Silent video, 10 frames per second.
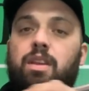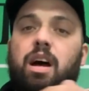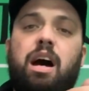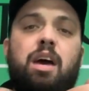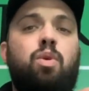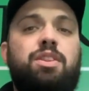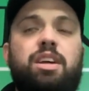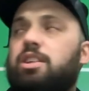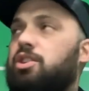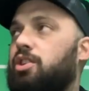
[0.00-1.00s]
And one
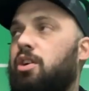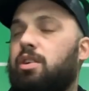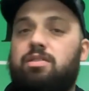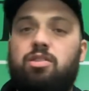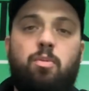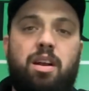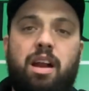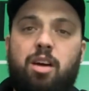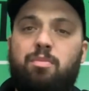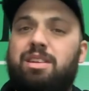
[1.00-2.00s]
thing that you'll notice, no matter
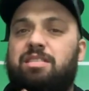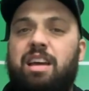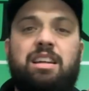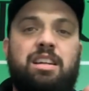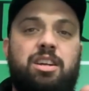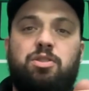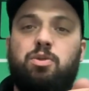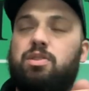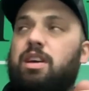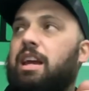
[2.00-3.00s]
how many Stanliner
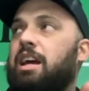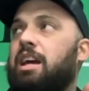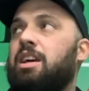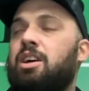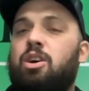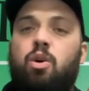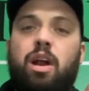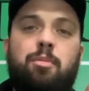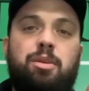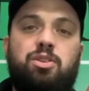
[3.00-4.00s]
tools I get or
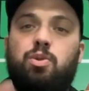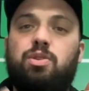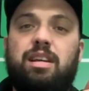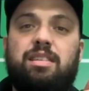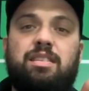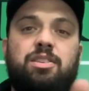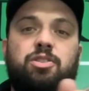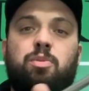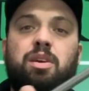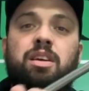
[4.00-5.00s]
how many tools get sent
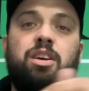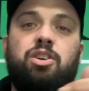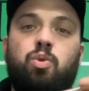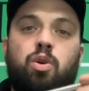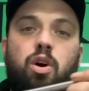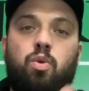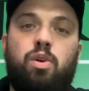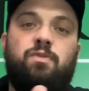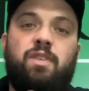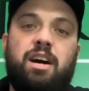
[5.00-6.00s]
to me, you will
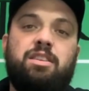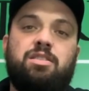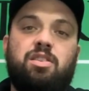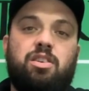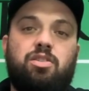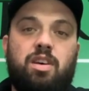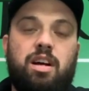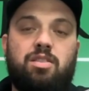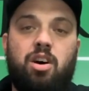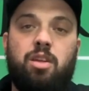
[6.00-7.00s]
always find the Circus
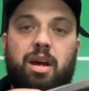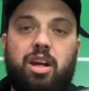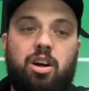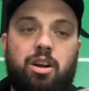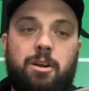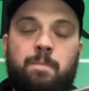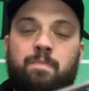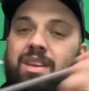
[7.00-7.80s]
rods on my cart.